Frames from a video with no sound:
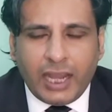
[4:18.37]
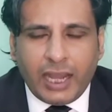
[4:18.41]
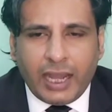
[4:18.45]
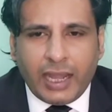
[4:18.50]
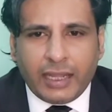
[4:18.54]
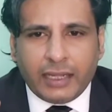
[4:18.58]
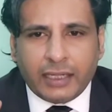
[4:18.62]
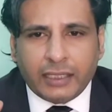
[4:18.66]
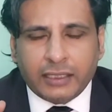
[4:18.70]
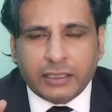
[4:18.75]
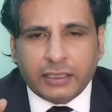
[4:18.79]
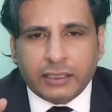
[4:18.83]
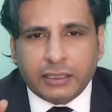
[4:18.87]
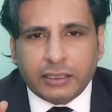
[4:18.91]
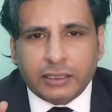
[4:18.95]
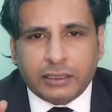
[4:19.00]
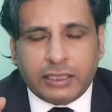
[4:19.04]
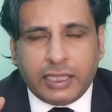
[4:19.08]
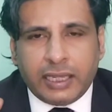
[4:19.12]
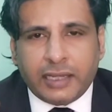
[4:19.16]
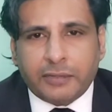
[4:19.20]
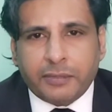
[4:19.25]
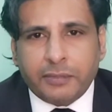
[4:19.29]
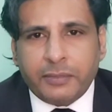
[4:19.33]
and
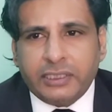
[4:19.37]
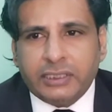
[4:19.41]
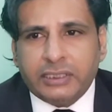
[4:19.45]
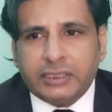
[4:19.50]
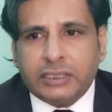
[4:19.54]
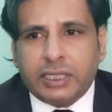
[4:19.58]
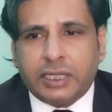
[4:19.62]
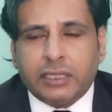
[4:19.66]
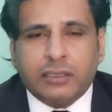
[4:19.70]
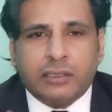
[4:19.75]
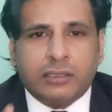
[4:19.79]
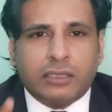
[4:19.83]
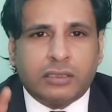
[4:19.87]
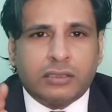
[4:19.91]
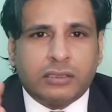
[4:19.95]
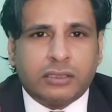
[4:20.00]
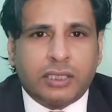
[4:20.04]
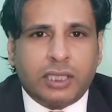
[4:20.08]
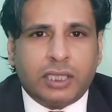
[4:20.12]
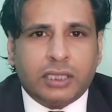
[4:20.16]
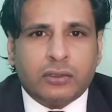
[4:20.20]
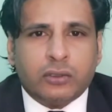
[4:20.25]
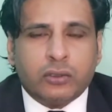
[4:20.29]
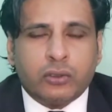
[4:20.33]
that means that
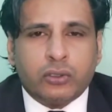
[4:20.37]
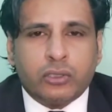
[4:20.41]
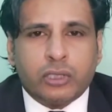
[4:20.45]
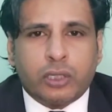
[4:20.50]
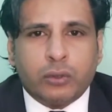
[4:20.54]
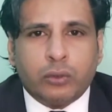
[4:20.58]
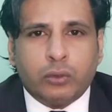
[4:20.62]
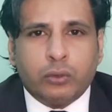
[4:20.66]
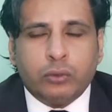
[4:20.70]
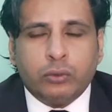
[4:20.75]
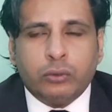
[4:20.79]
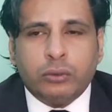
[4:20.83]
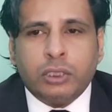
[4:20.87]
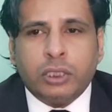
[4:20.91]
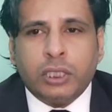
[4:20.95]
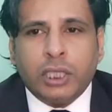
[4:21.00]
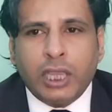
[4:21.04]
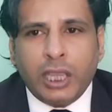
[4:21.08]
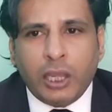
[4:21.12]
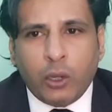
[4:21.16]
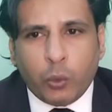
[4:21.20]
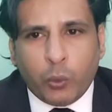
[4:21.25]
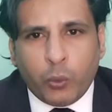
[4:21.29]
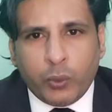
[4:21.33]
Tazkiyatu Shahood,
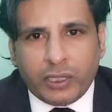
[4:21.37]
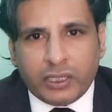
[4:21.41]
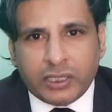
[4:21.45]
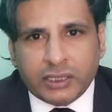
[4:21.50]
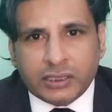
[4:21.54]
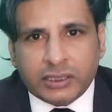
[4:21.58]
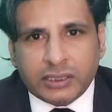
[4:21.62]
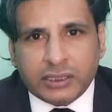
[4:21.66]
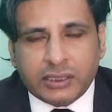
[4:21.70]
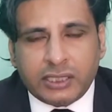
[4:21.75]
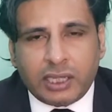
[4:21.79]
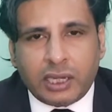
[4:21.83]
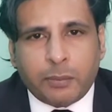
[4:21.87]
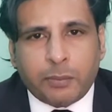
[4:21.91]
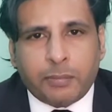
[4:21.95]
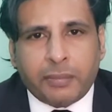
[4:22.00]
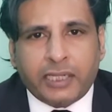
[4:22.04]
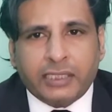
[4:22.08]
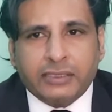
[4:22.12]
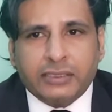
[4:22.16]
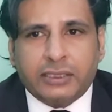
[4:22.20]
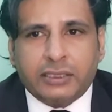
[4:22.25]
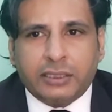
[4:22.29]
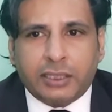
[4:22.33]
witnesses are
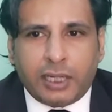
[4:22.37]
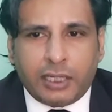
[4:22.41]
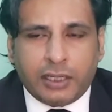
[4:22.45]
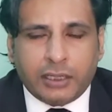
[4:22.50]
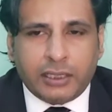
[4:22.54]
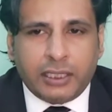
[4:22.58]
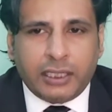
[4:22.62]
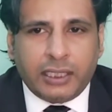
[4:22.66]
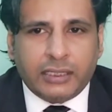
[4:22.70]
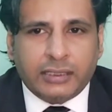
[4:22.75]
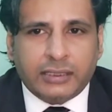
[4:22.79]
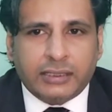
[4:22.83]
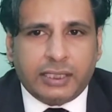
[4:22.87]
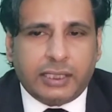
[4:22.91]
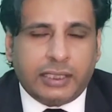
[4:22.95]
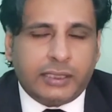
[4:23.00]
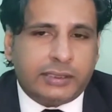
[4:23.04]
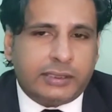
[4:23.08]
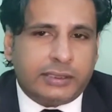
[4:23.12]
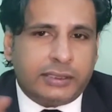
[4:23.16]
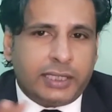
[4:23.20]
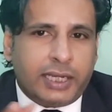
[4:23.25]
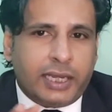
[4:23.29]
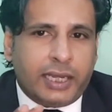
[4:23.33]
present and they
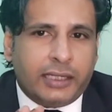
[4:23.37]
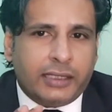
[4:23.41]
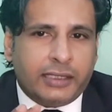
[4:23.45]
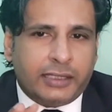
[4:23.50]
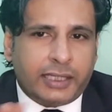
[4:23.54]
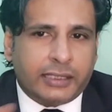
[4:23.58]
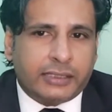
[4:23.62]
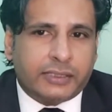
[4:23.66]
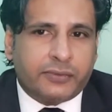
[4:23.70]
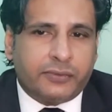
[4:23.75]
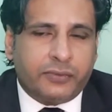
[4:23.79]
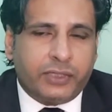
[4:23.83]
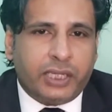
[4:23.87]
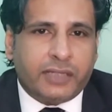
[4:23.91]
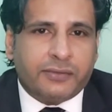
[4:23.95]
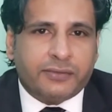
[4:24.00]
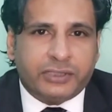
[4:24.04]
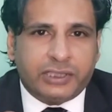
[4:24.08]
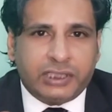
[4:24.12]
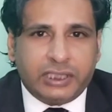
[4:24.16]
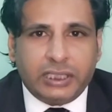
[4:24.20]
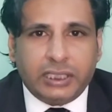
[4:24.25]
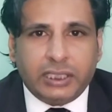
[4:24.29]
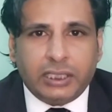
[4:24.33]
say, yes, we
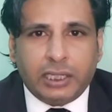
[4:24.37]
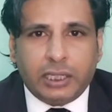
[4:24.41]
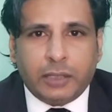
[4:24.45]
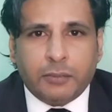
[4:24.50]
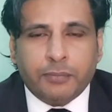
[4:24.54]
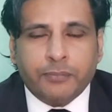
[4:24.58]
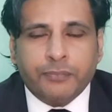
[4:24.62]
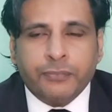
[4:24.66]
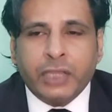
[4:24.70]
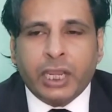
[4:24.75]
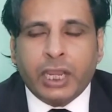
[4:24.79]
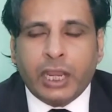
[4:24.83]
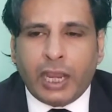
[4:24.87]
have seen him,